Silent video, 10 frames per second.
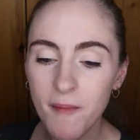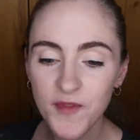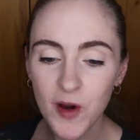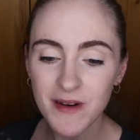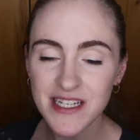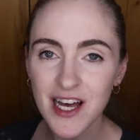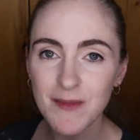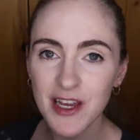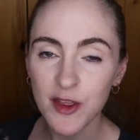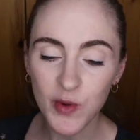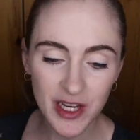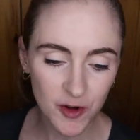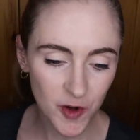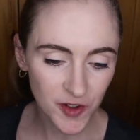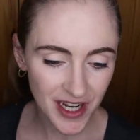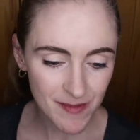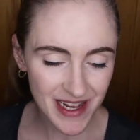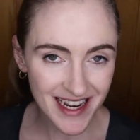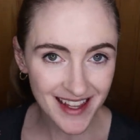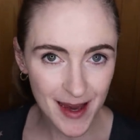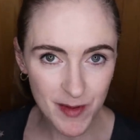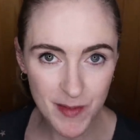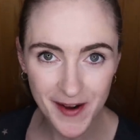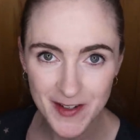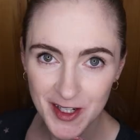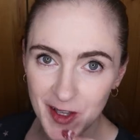Nobody tell my three-year-old I'm eating gummy bears